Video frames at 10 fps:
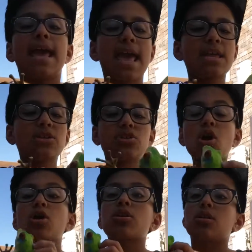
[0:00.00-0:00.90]
and
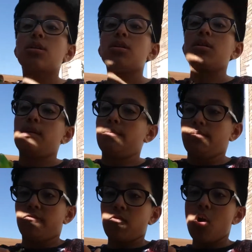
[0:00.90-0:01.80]
dark
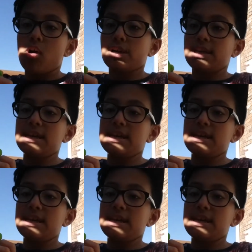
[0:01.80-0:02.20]
frog,